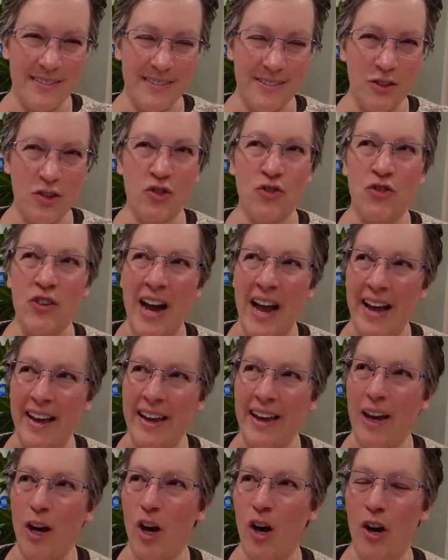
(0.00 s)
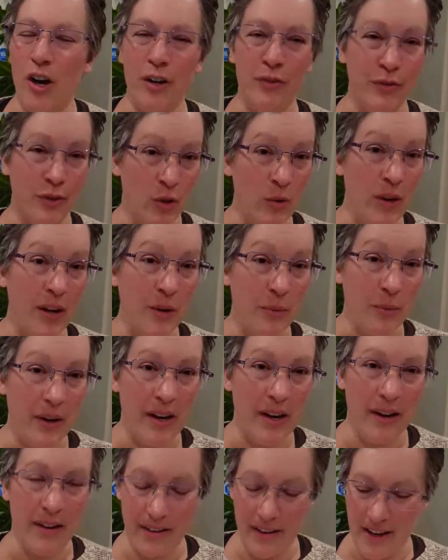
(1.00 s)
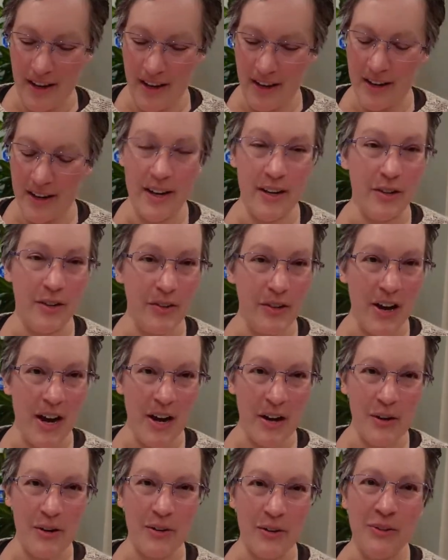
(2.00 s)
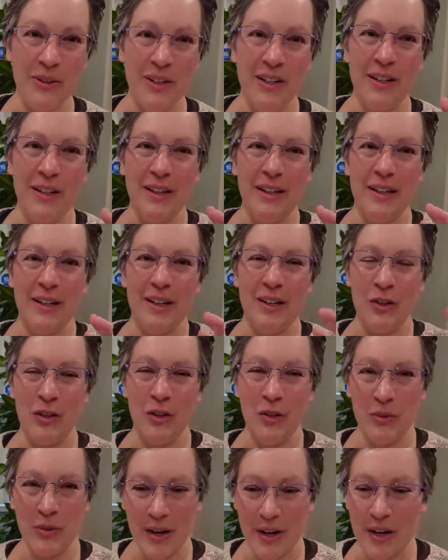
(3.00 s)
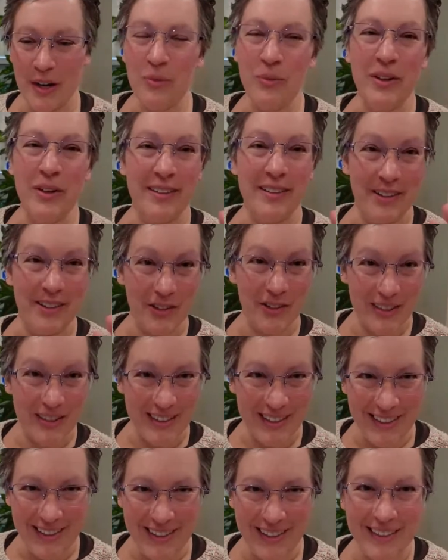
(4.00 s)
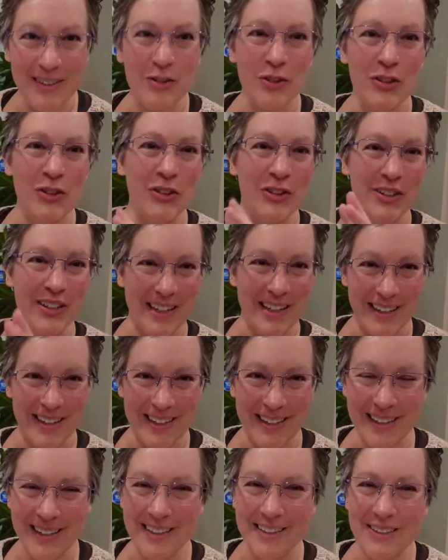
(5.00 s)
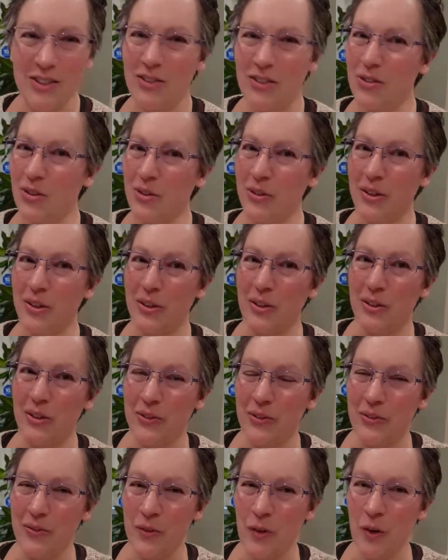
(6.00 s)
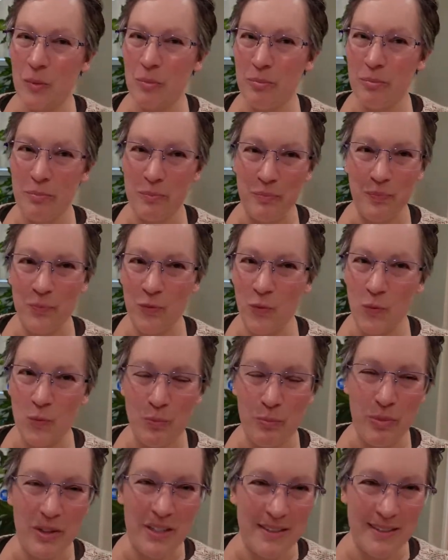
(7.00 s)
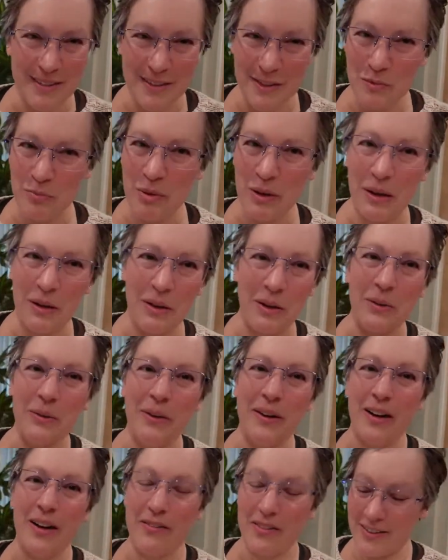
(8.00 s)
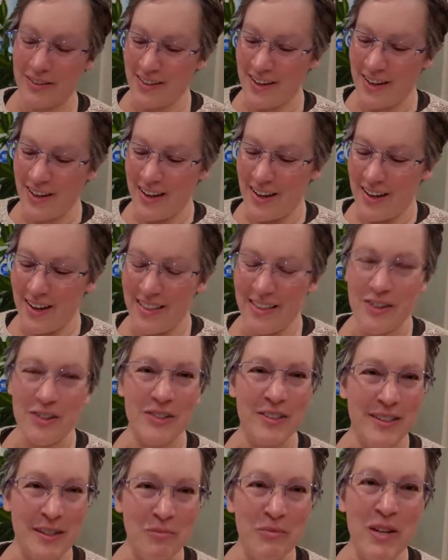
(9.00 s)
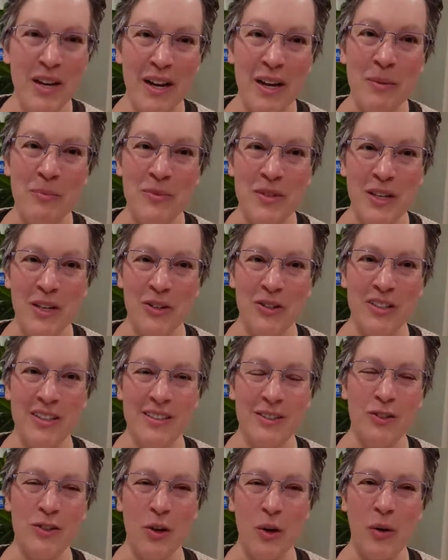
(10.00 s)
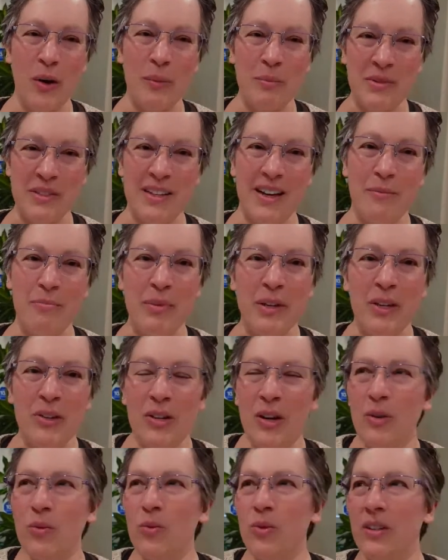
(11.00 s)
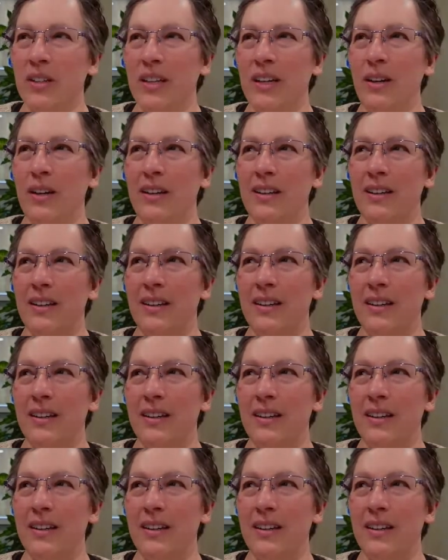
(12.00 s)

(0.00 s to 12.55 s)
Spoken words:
dragging on for quite a while. And I don't know how you are with your teens or your kids or your business partner or whatever. There's sometimes that you're just so upset, but you don't really